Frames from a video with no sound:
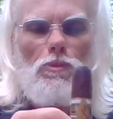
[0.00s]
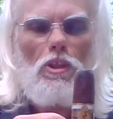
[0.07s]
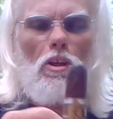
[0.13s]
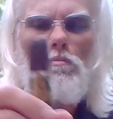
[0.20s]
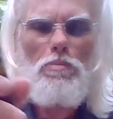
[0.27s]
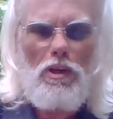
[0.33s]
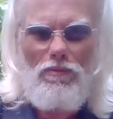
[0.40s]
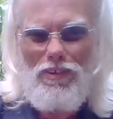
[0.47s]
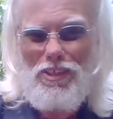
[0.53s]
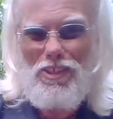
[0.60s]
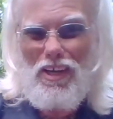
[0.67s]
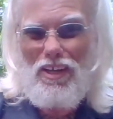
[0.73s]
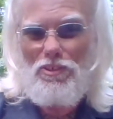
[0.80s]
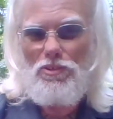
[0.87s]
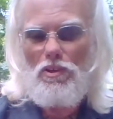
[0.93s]
A little bit of a
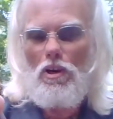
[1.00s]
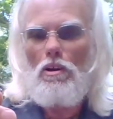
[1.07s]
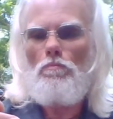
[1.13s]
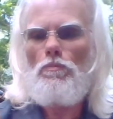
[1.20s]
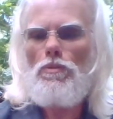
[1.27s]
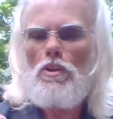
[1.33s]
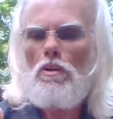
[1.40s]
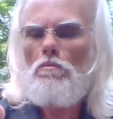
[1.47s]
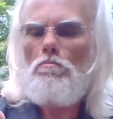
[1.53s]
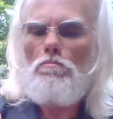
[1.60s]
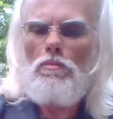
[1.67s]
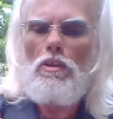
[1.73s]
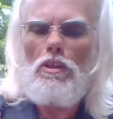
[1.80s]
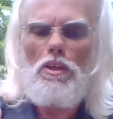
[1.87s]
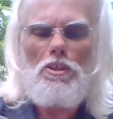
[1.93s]
tight draw.
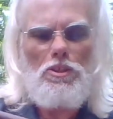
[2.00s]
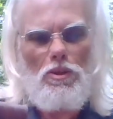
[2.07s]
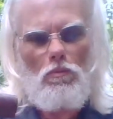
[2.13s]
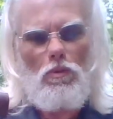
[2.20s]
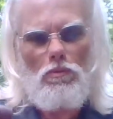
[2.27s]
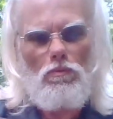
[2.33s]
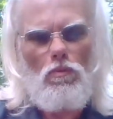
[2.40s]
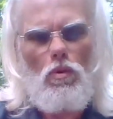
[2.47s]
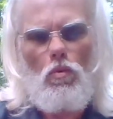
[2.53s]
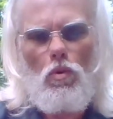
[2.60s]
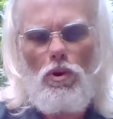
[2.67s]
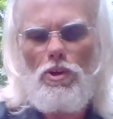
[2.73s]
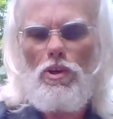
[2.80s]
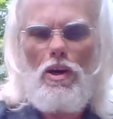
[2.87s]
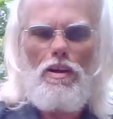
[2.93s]
But like I said, we'll
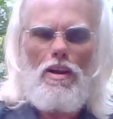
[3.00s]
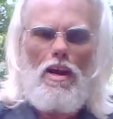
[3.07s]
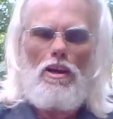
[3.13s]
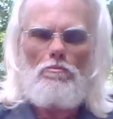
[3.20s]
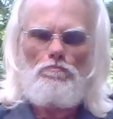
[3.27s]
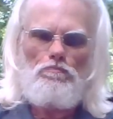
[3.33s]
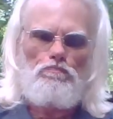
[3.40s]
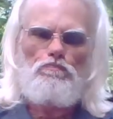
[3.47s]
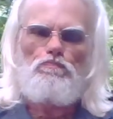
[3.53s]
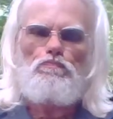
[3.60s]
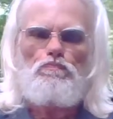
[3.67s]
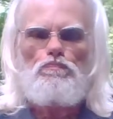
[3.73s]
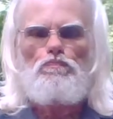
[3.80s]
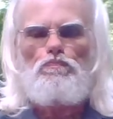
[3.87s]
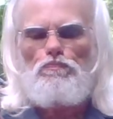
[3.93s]
work on that.
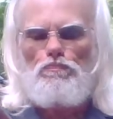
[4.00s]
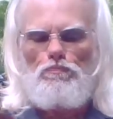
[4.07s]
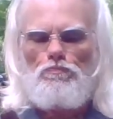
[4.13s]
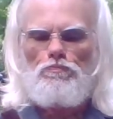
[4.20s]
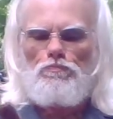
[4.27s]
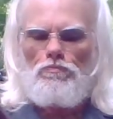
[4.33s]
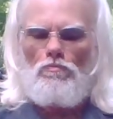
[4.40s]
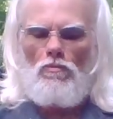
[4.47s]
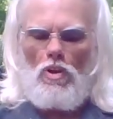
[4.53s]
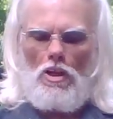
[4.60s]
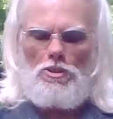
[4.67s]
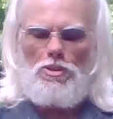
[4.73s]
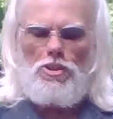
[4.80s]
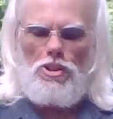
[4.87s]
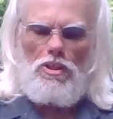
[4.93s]

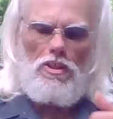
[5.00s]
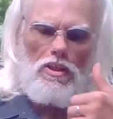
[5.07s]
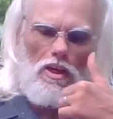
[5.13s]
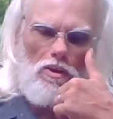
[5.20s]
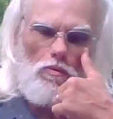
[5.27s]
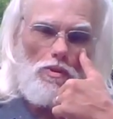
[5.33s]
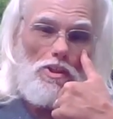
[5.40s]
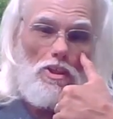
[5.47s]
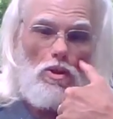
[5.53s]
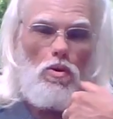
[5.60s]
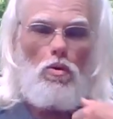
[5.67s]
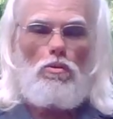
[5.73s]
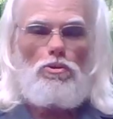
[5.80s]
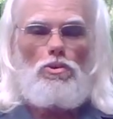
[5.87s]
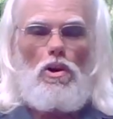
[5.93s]
Let's see what the
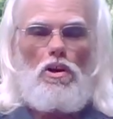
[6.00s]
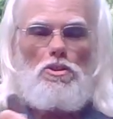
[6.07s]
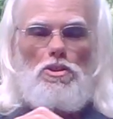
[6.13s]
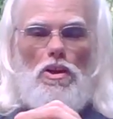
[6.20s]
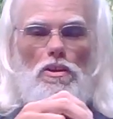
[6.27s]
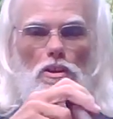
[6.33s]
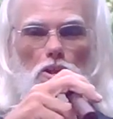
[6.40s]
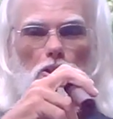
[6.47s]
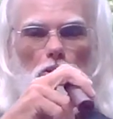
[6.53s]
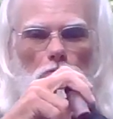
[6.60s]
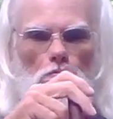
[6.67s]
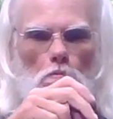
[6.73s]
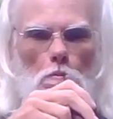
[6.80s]
cold draw is on this.